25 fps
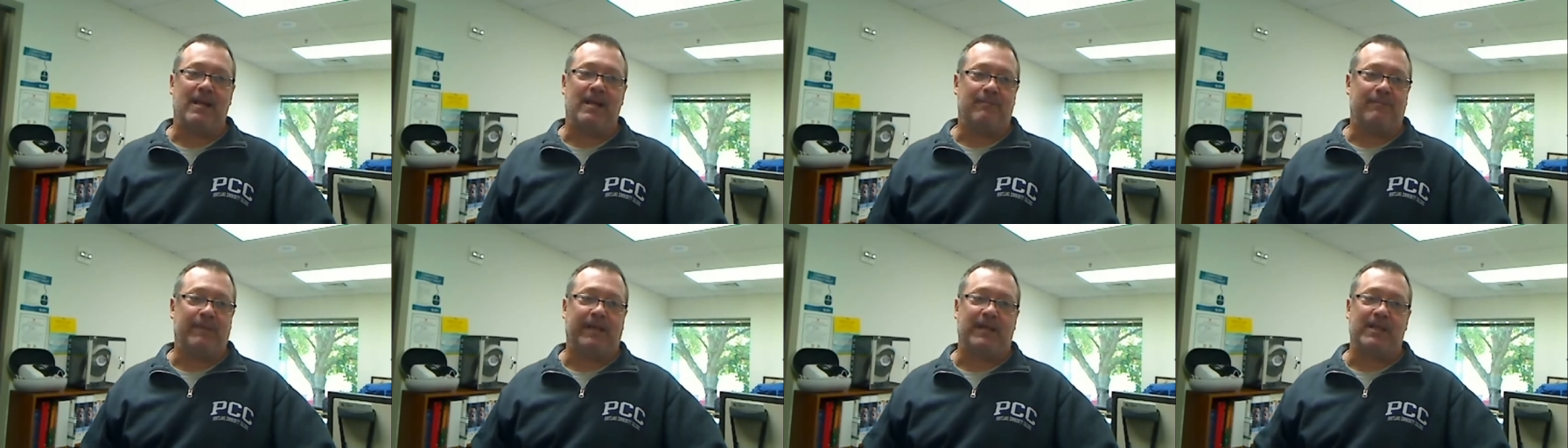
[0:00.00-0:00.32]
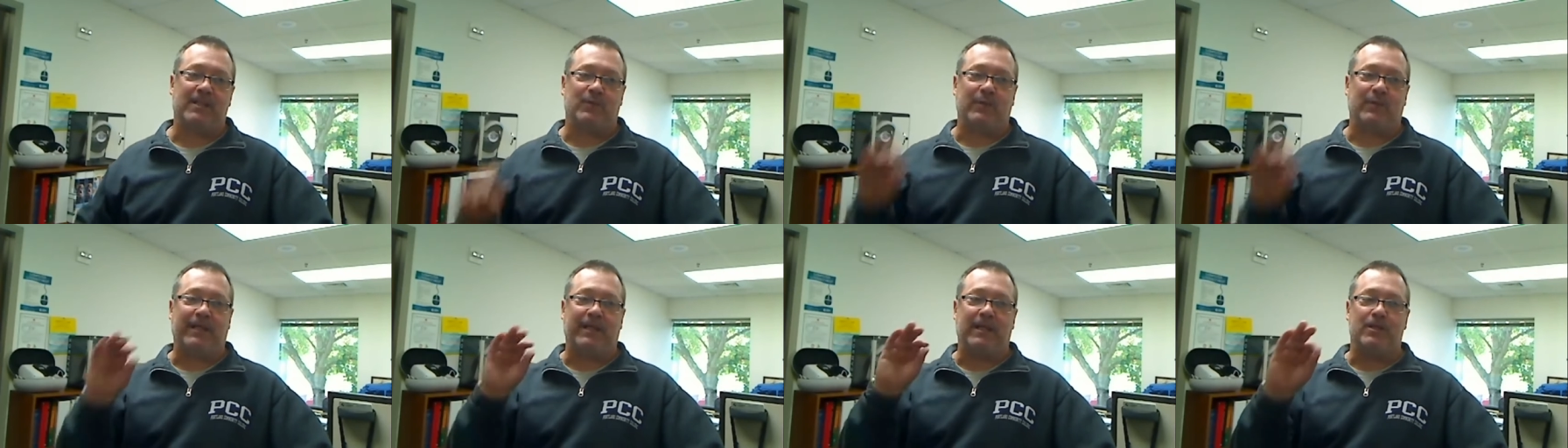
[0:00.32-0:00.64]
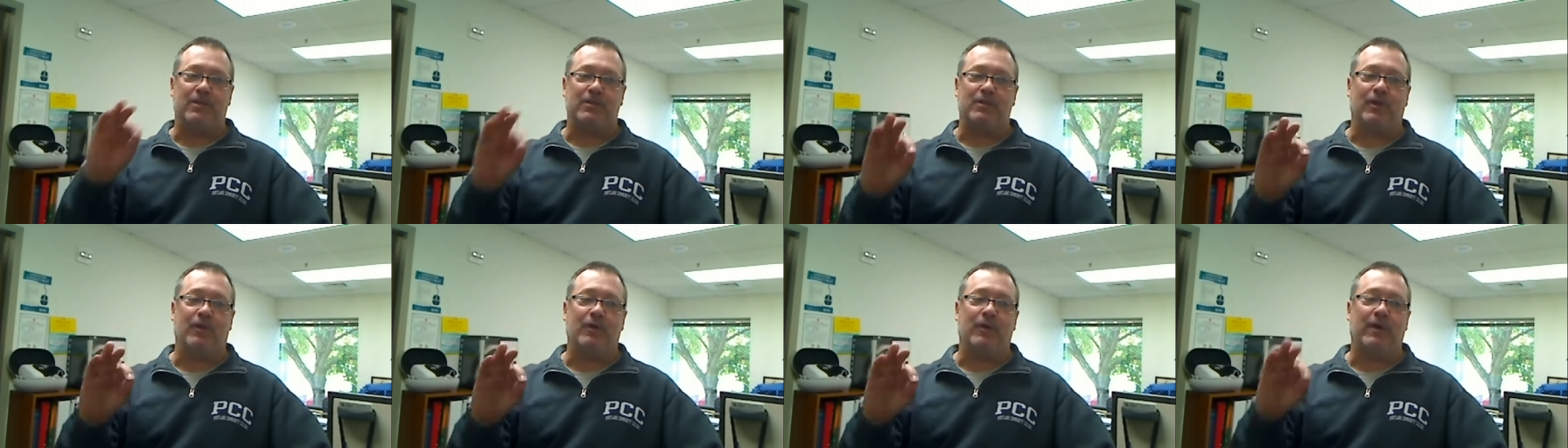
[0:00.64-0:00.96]
because we
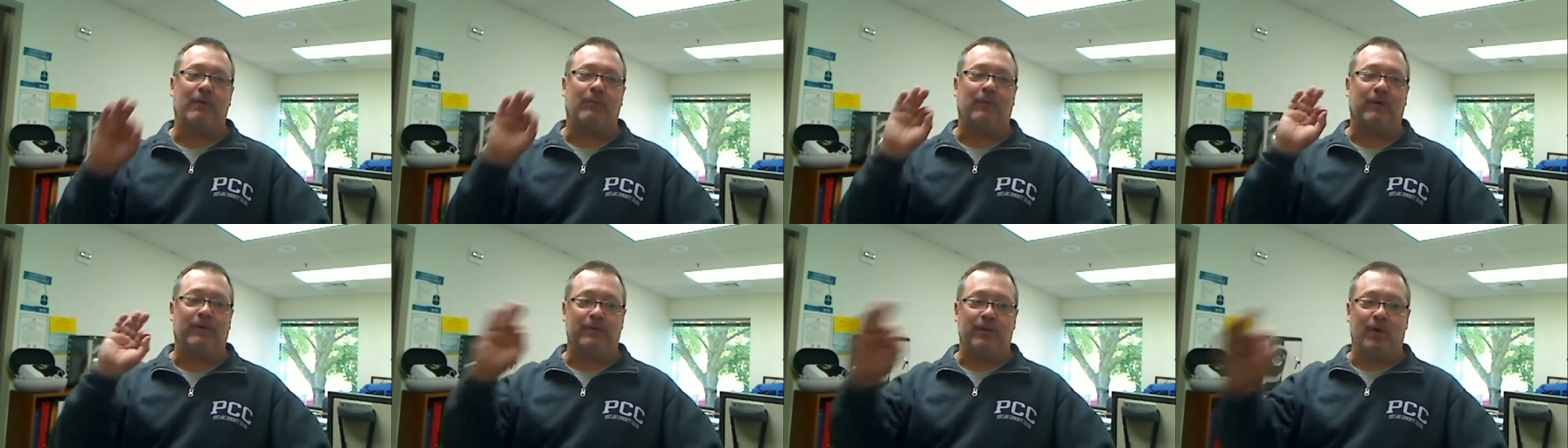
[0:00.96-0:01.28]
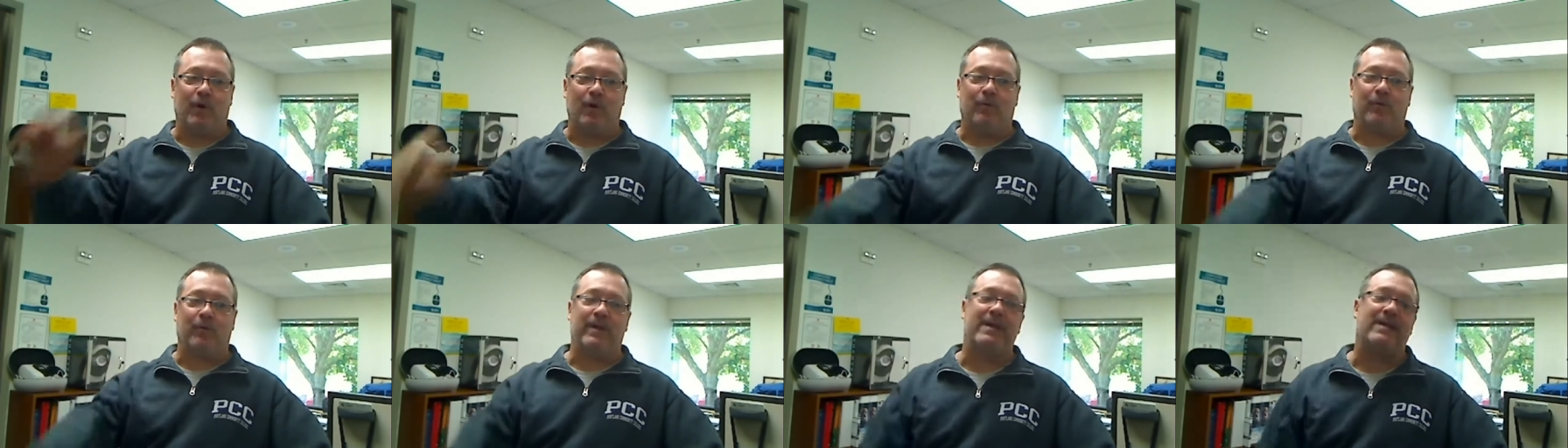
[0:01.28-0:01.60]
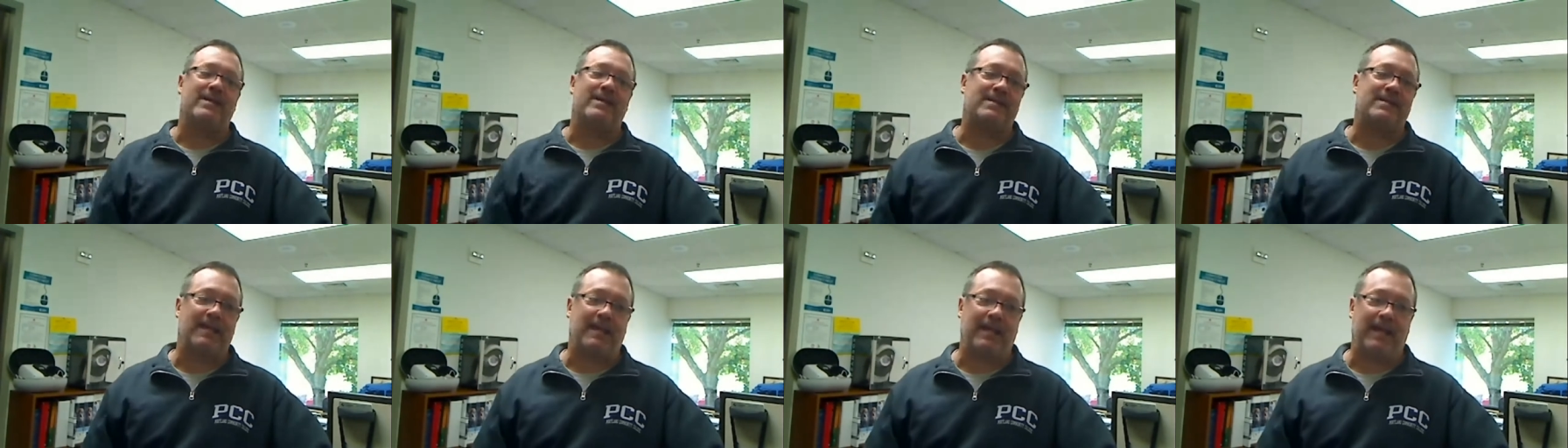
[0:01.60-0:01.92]
can do it with no
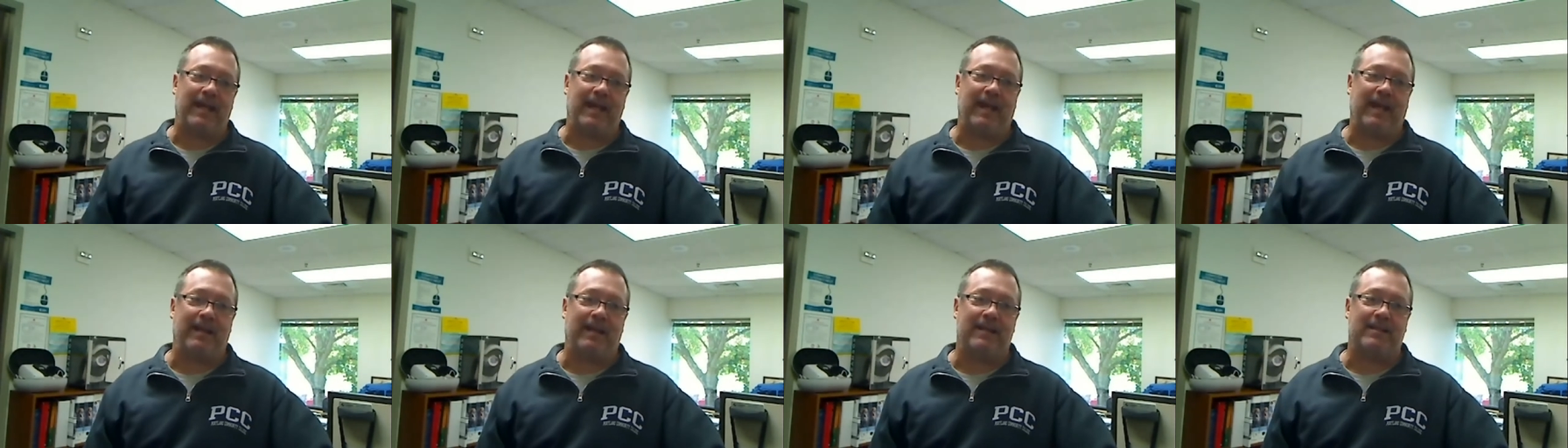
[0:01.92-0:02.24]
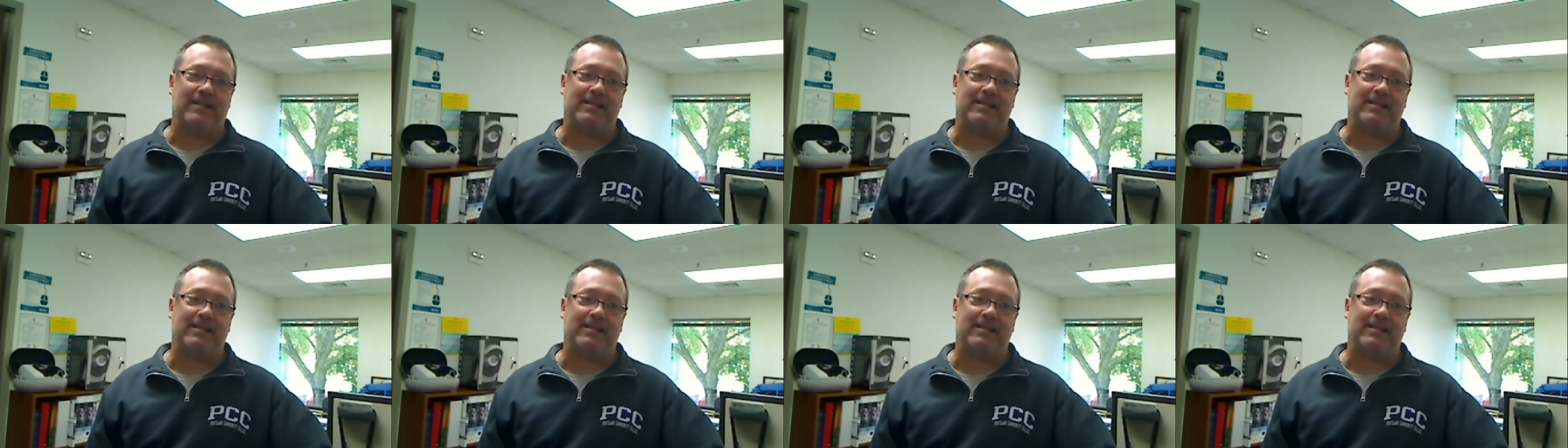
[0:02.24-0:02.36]
risk. And